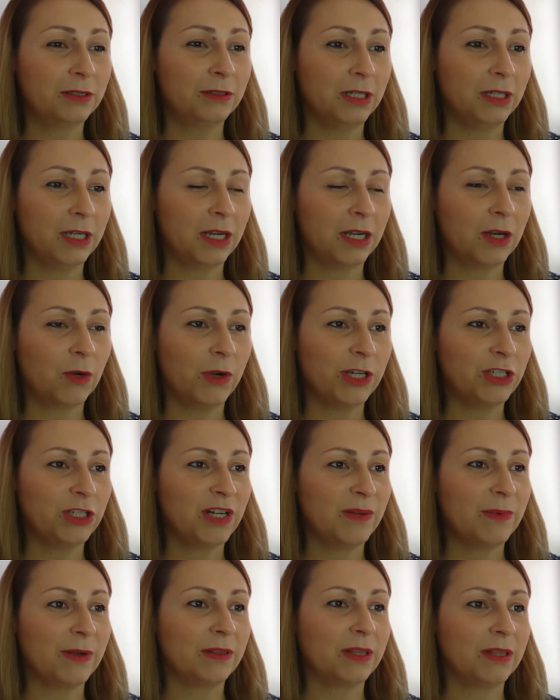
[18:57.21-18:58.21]
a question
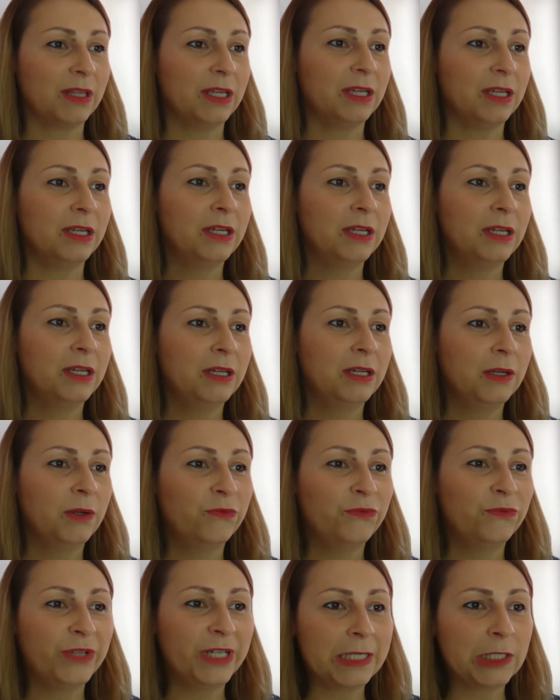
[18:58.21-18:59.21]
about the
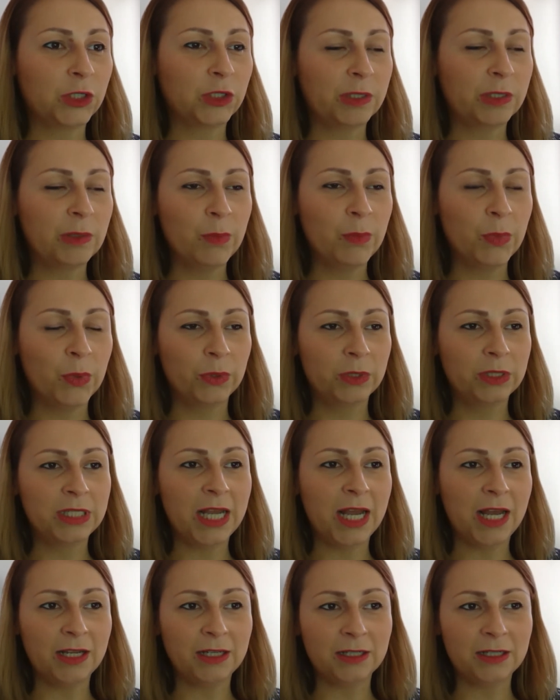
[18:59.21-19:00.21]
vehicle import
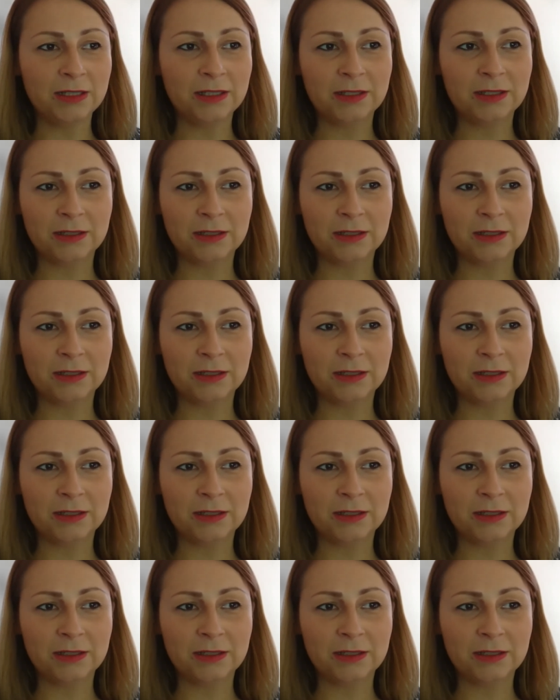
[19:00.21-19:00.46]
tax.